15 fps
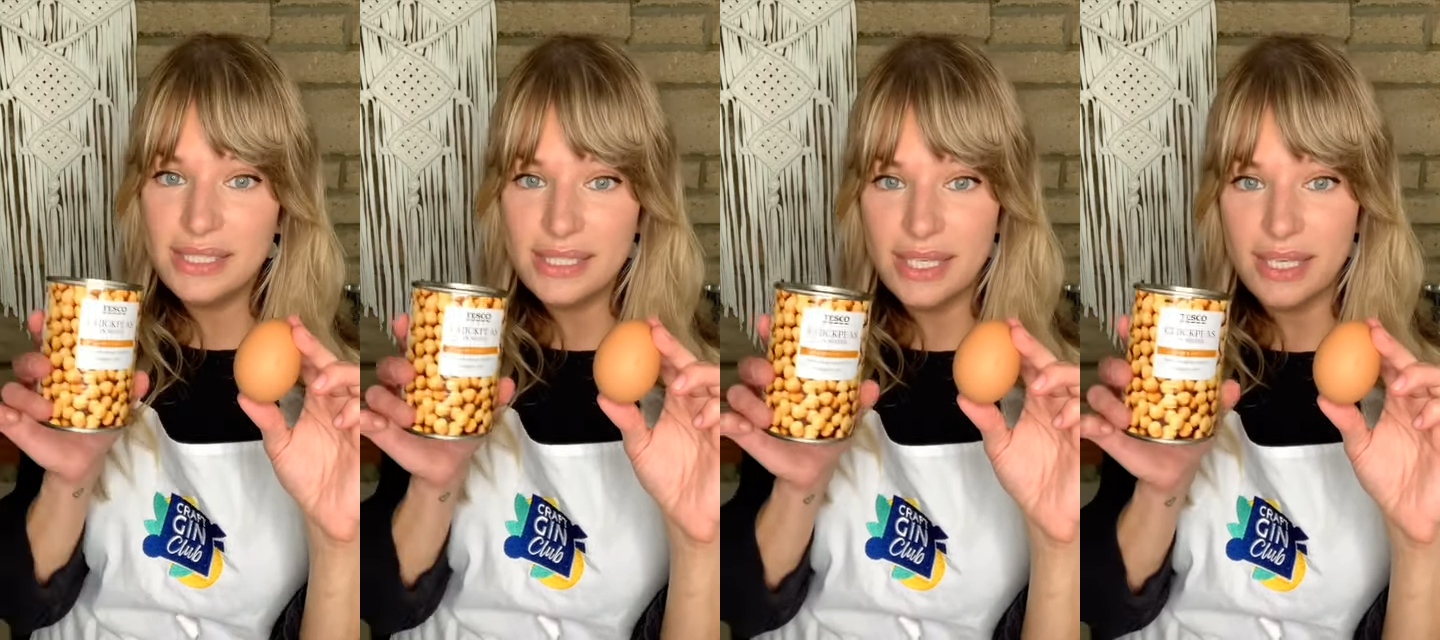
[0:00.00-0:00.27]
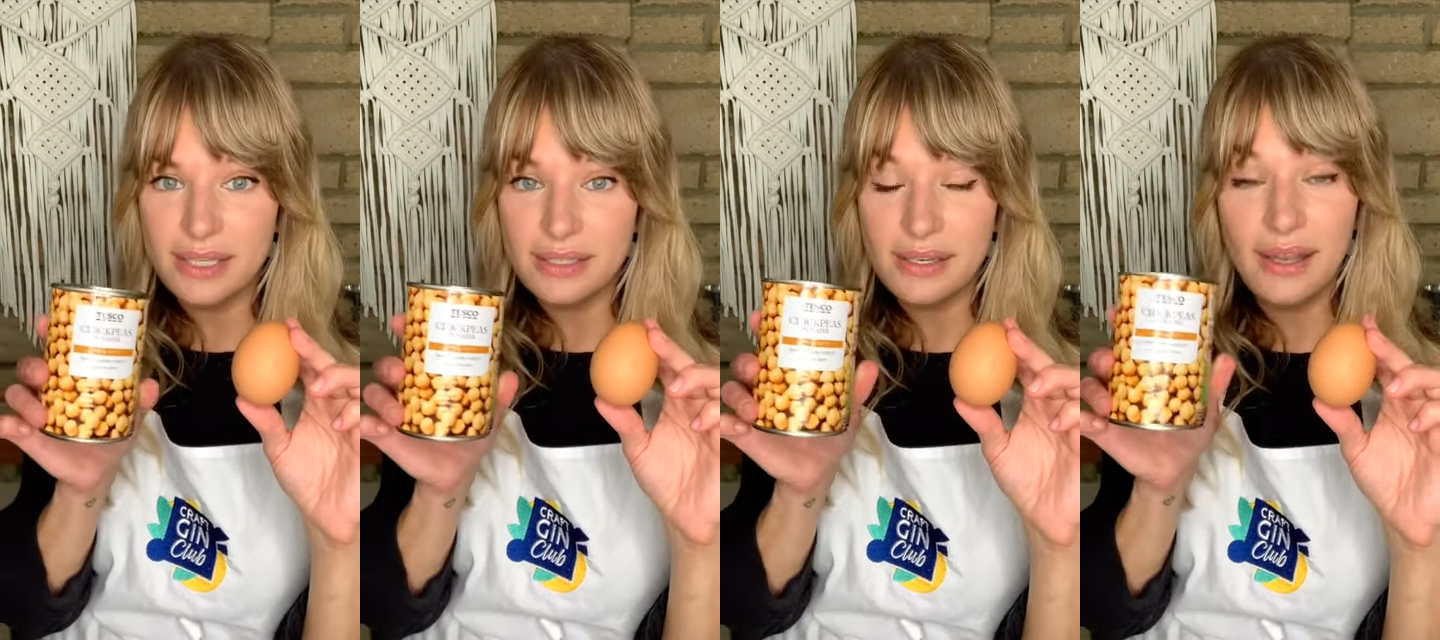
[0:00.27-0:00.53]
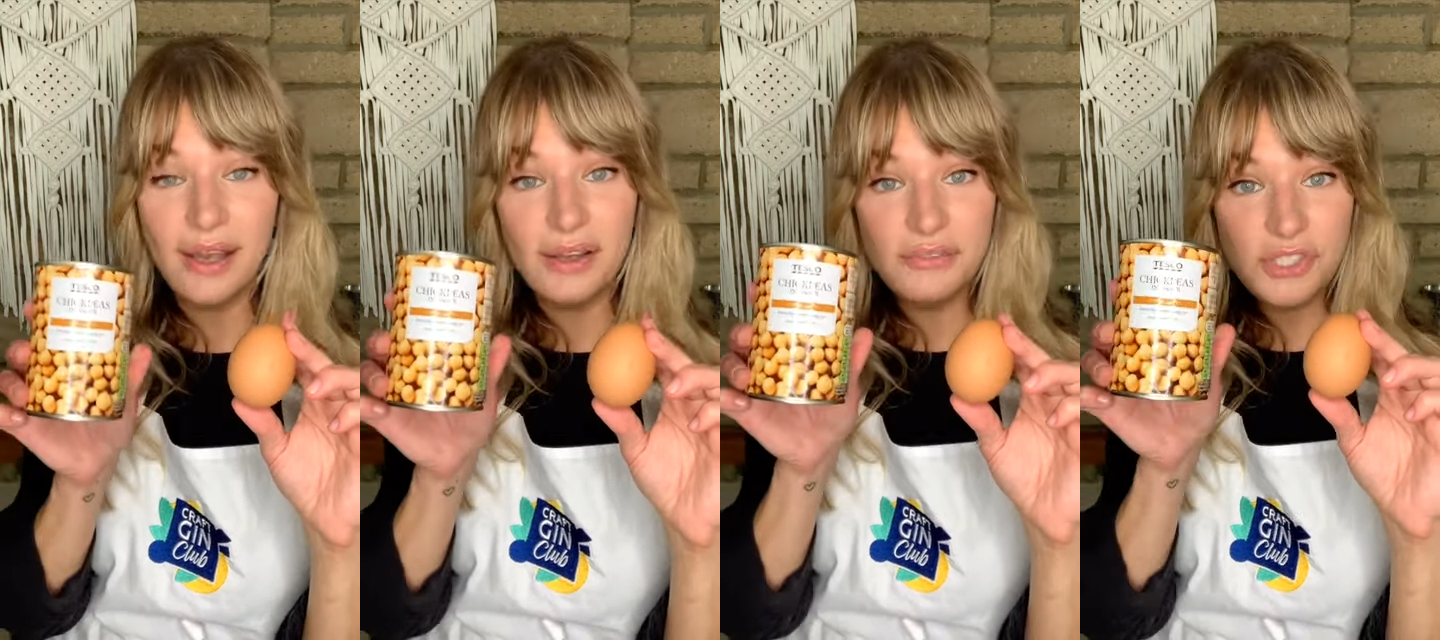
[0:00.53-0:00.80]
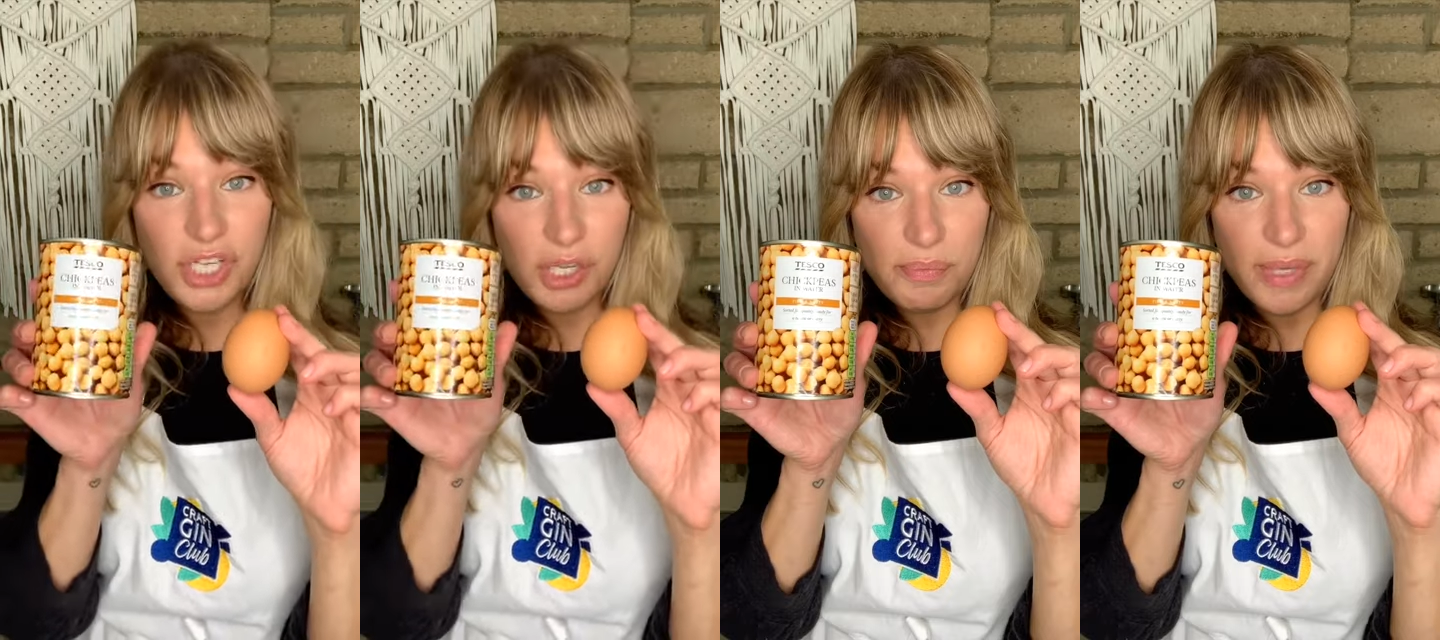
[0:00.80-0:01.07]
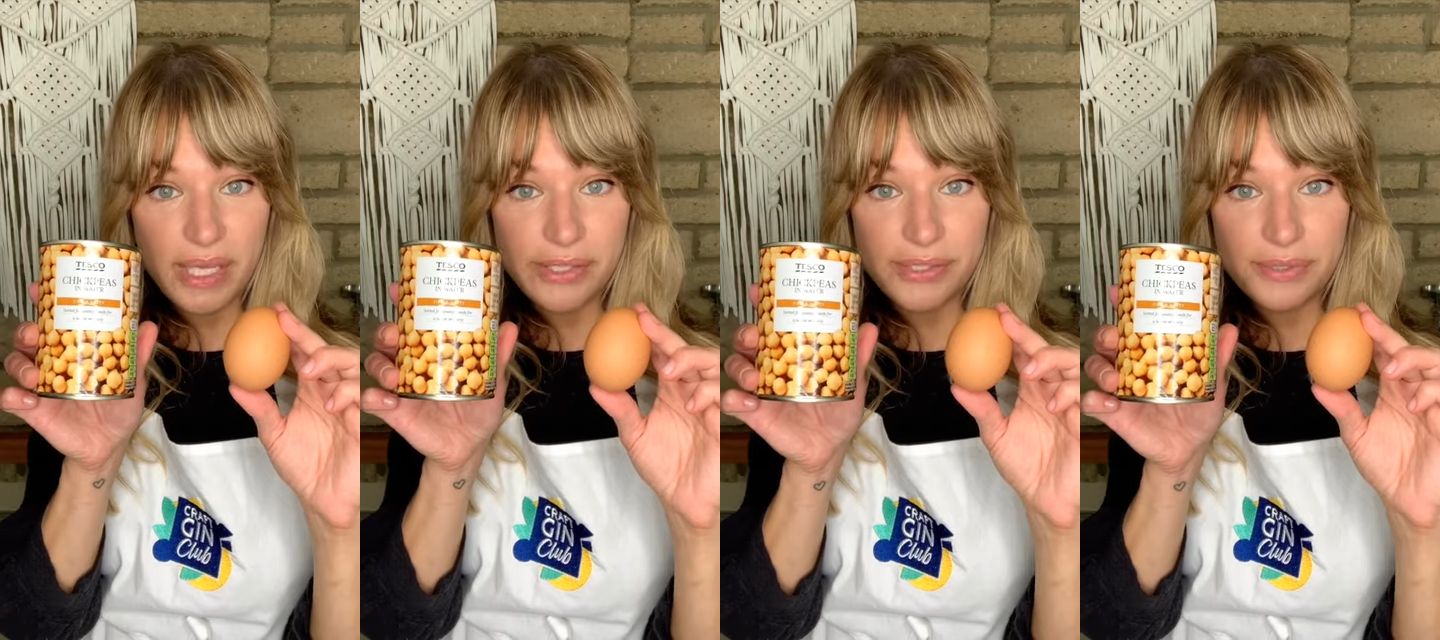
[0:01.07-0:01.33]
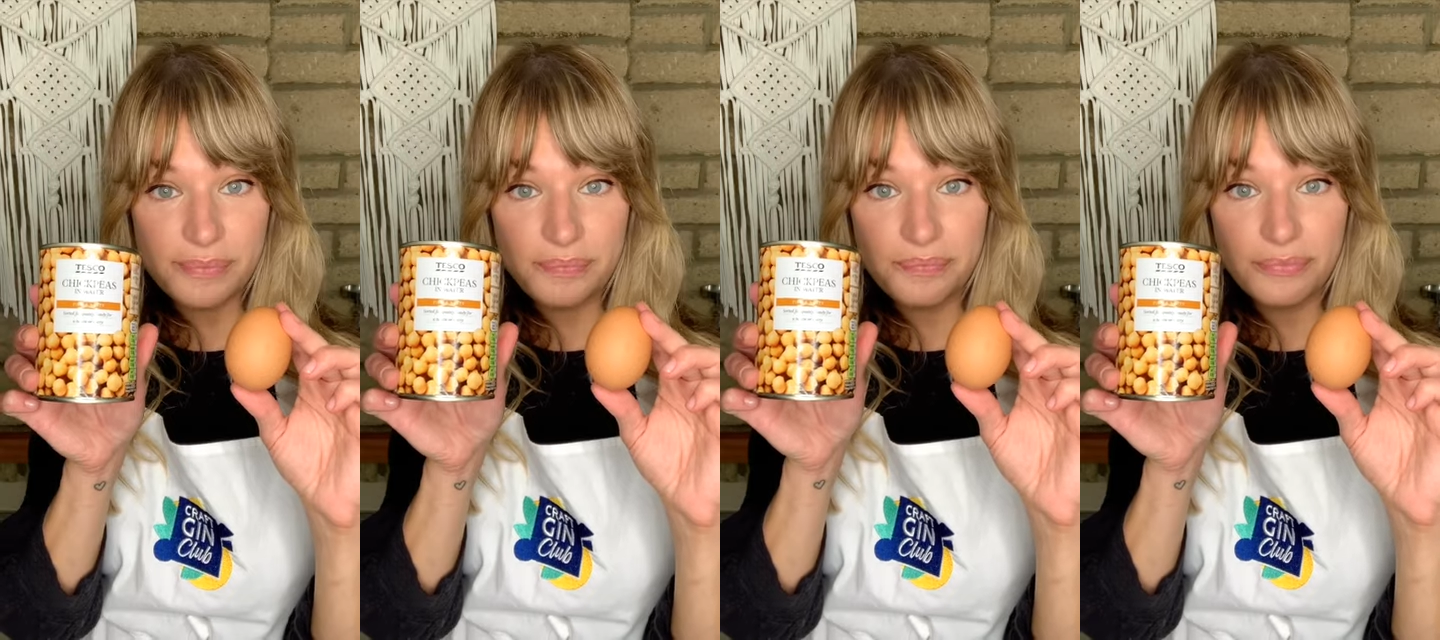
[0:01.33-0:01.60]
a tin of
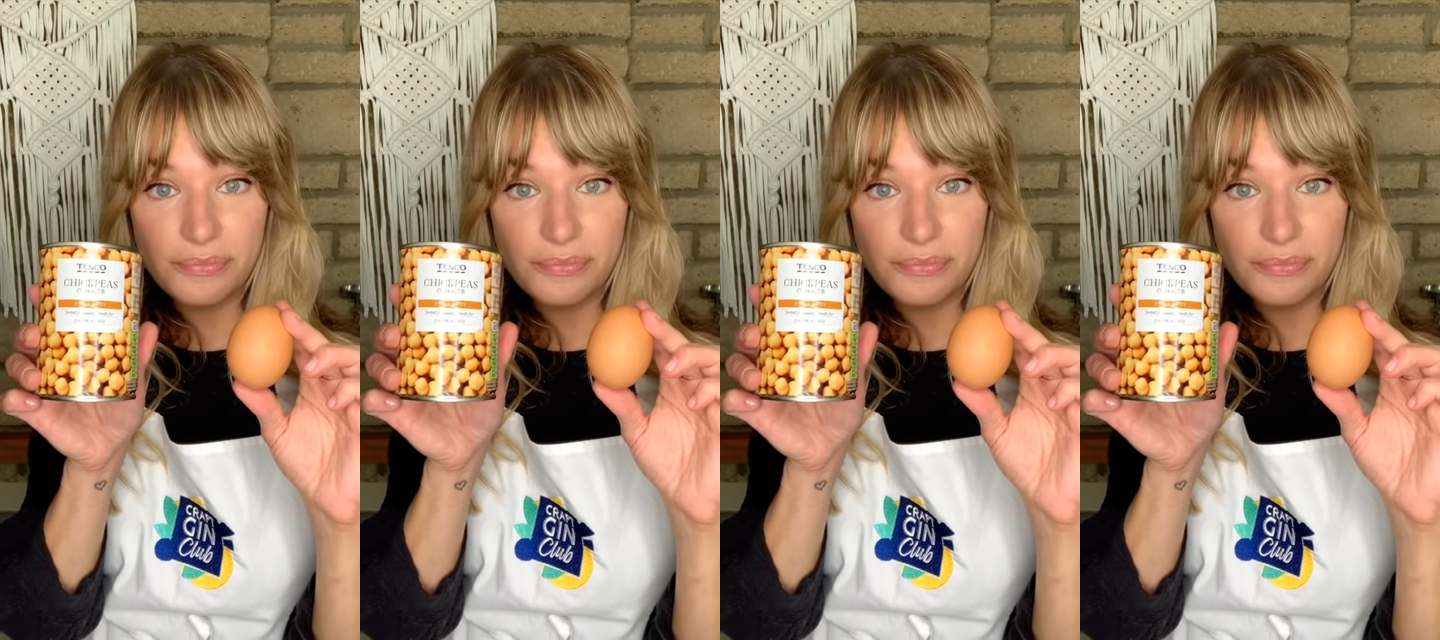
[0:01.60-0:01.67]
chickpeas.